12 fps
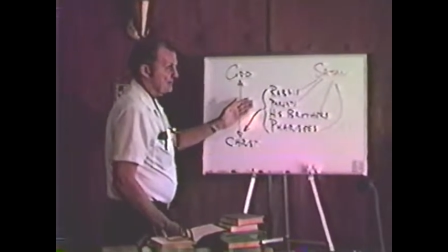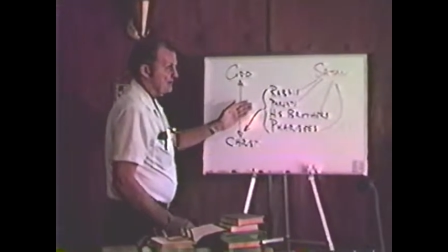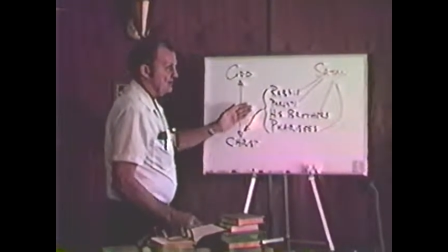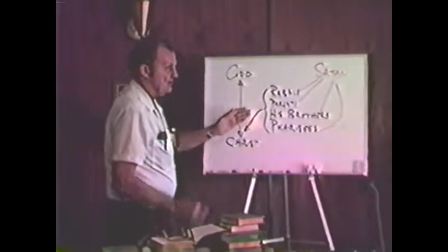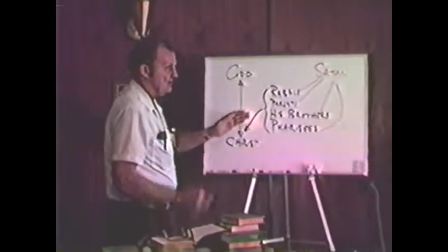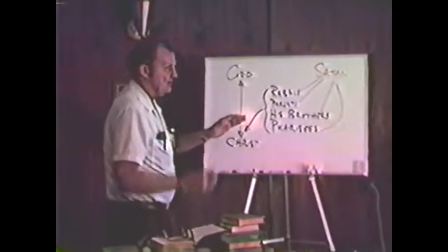
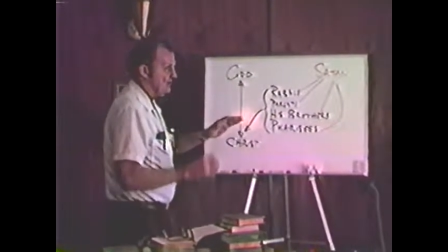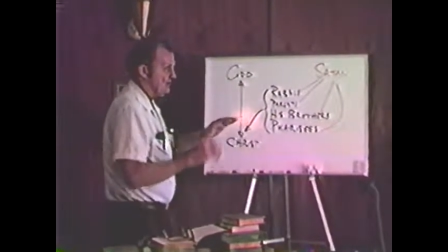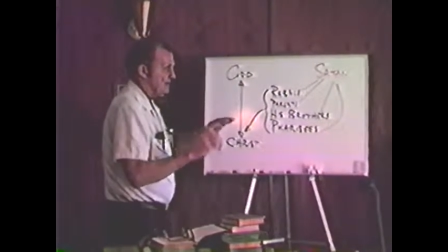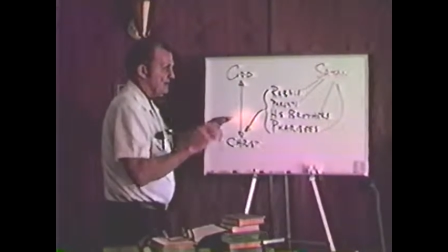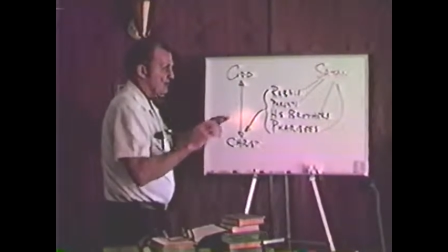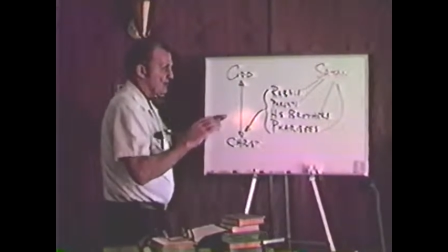using
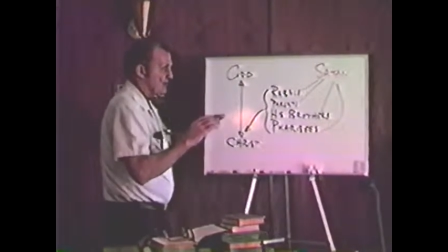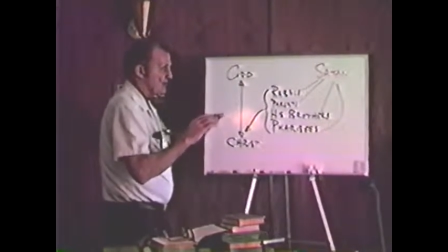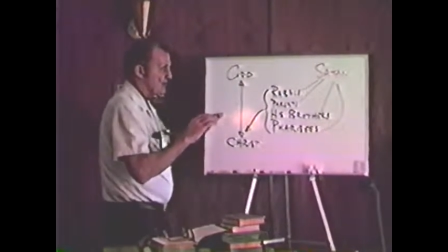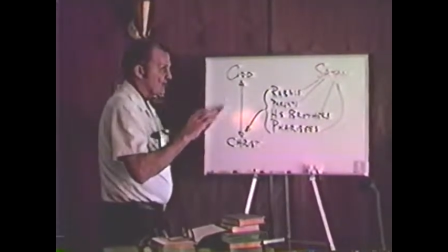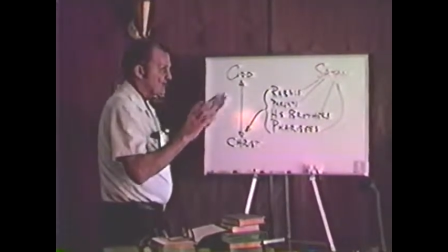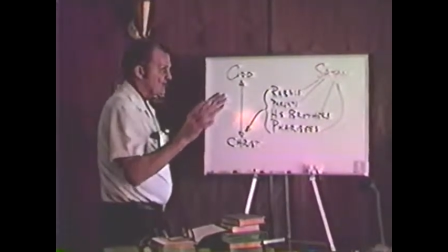employing
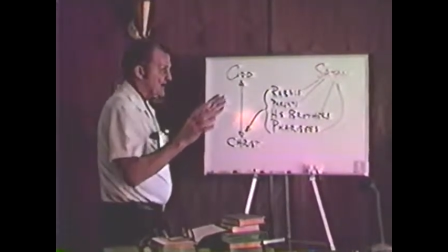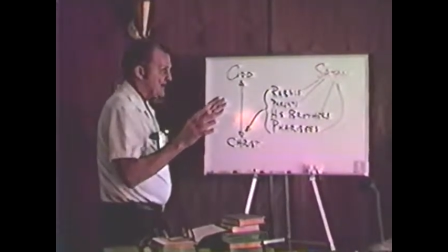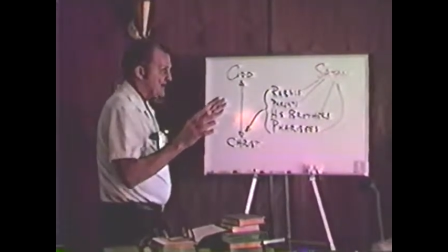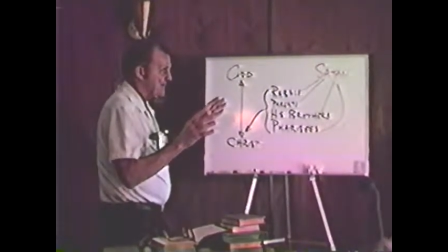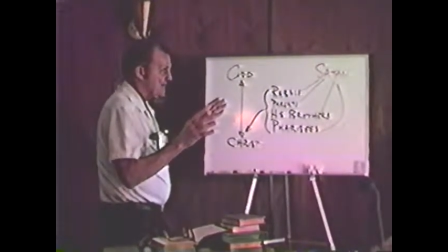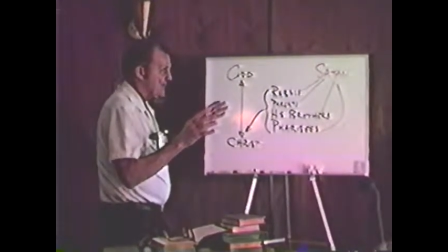all his
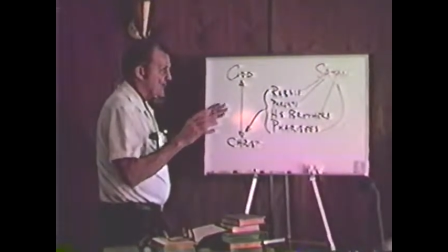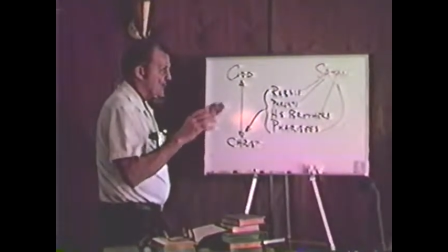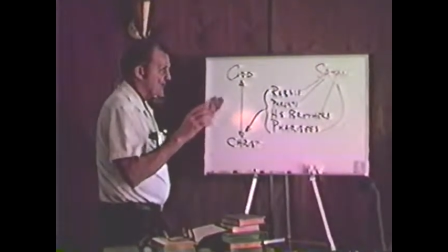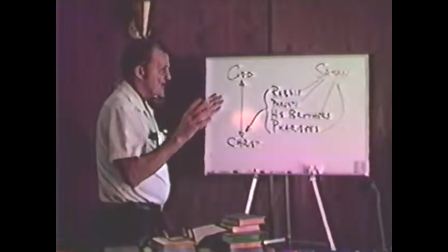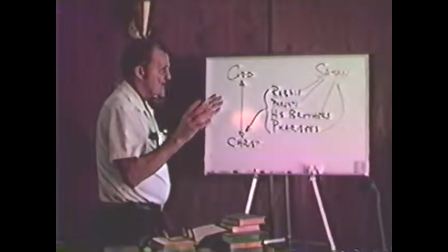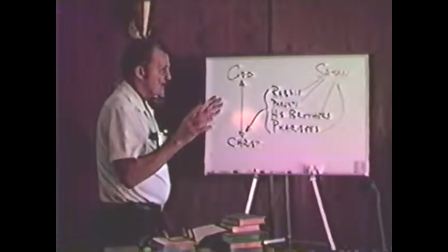cunning,
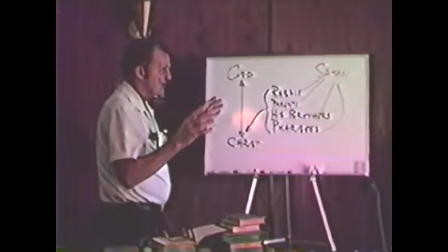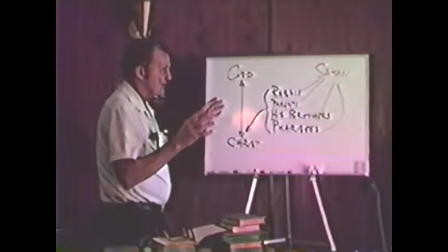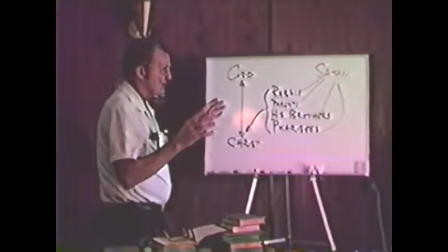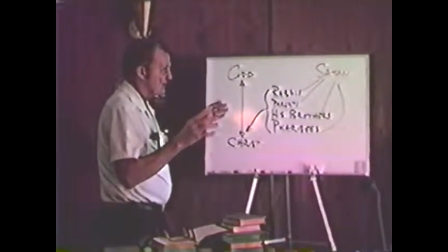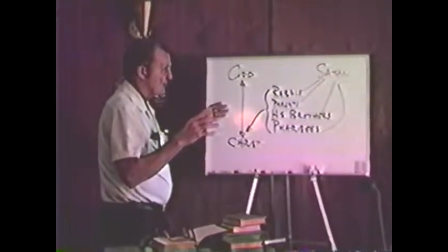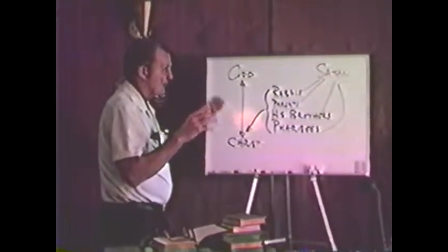all his
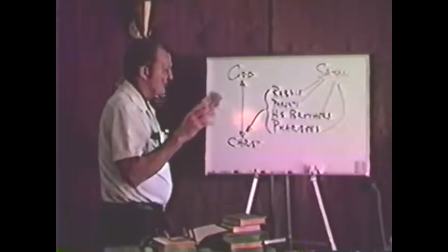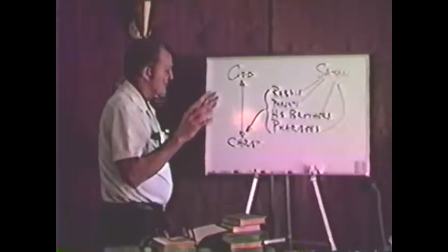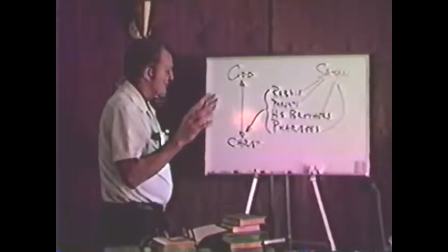skill, all his